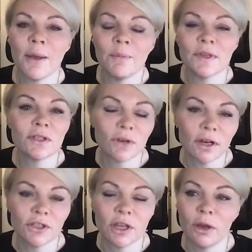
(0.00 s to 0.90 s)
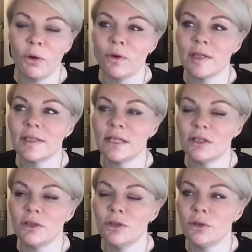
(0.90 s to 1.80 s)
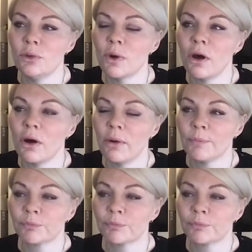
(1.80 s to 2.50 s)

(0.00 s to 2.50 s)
structure, or indeed you are